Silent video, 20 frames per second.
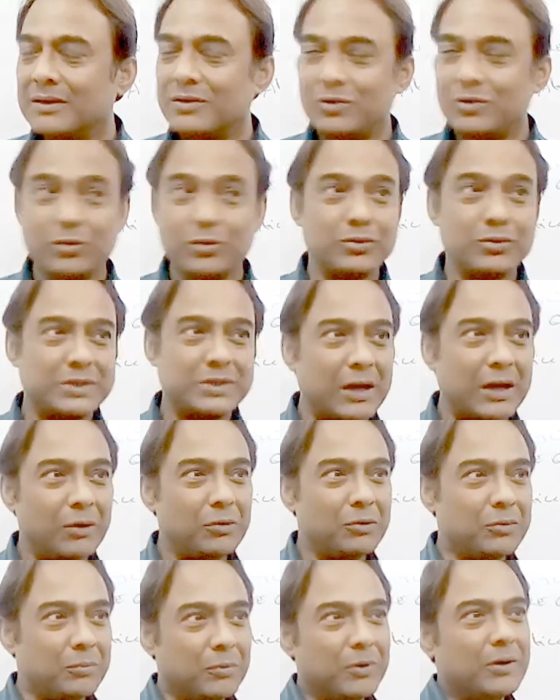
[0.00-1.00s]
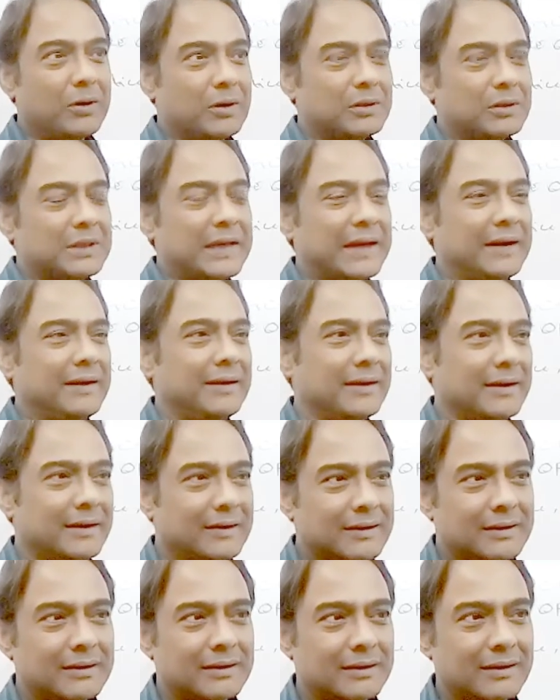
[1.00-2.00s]
To sound more
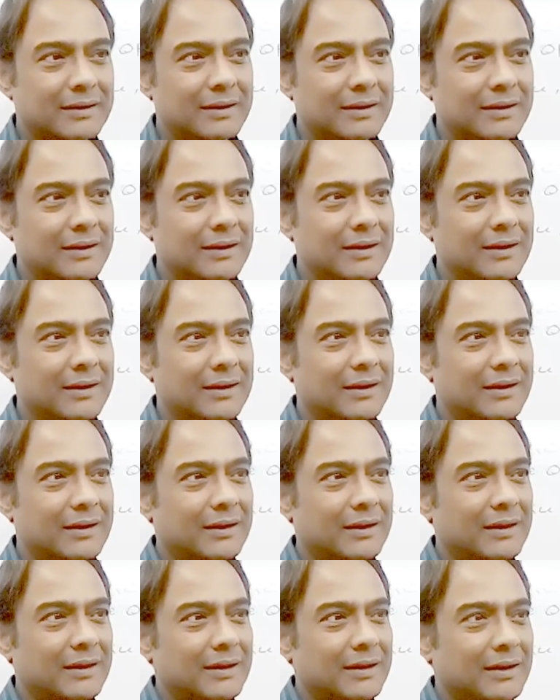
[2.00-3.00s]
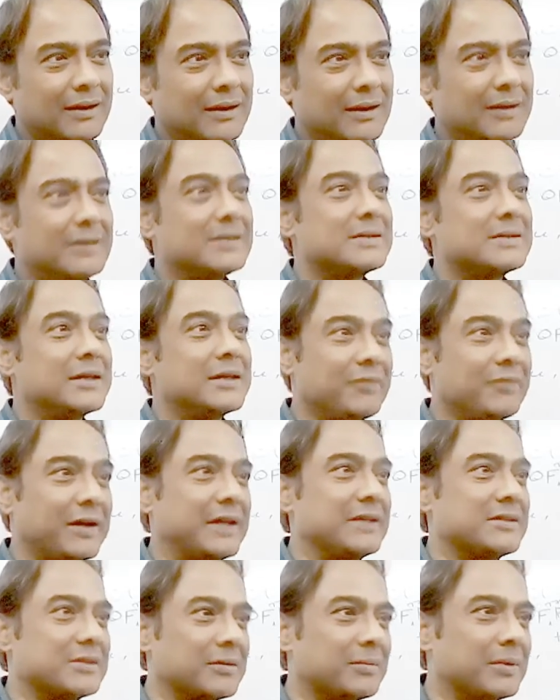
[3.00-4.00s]
authentic, it is
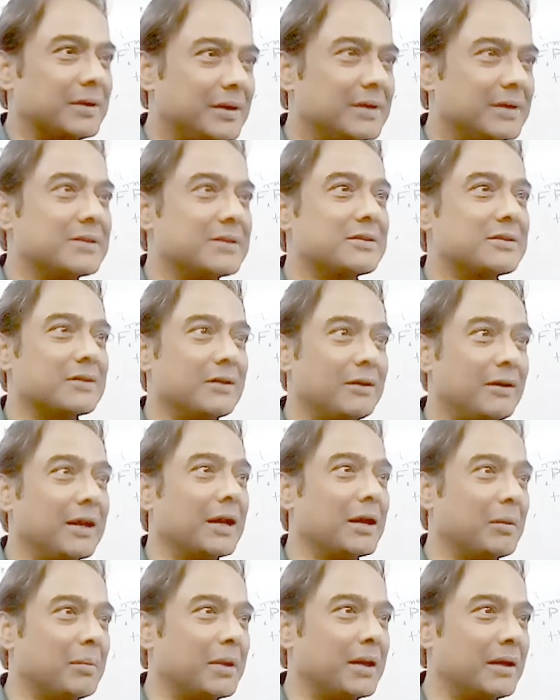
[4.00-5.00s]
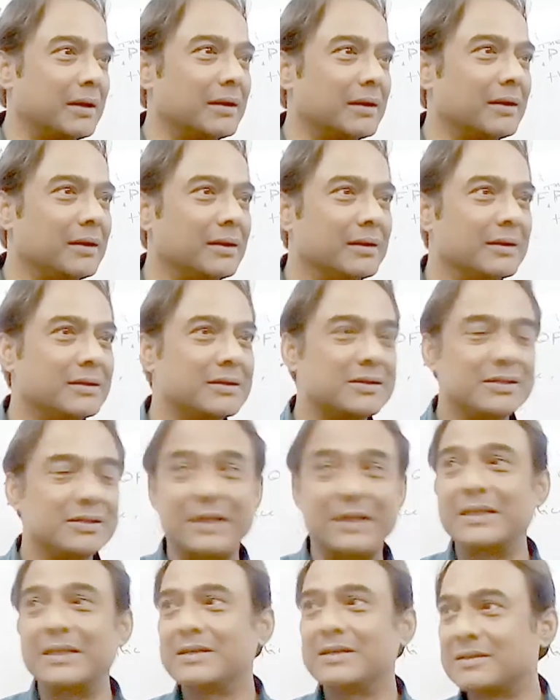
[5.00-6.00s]
advisable, it is recommended,
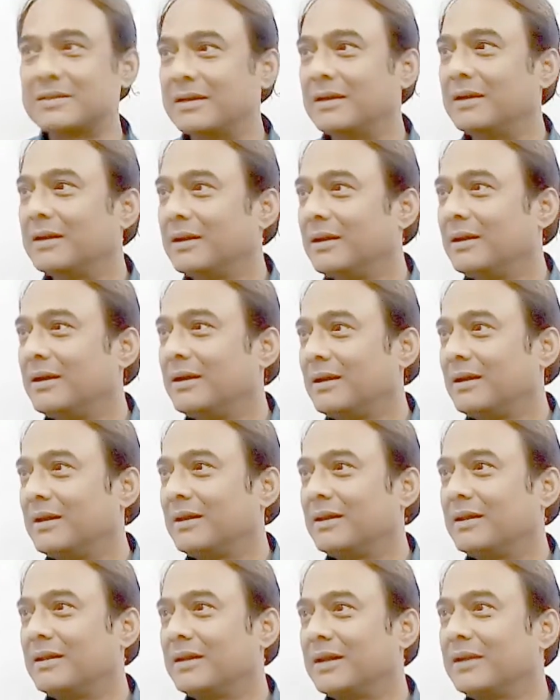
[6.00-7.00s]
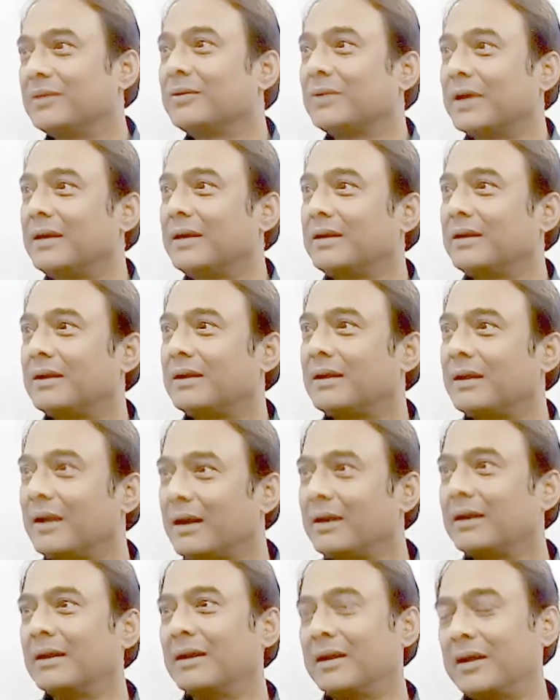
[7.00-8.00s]
suggested that you write
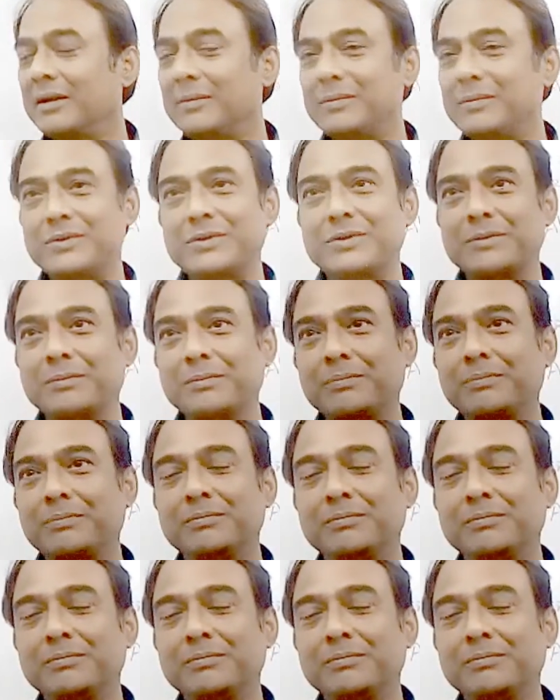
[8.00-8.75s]
Indian names.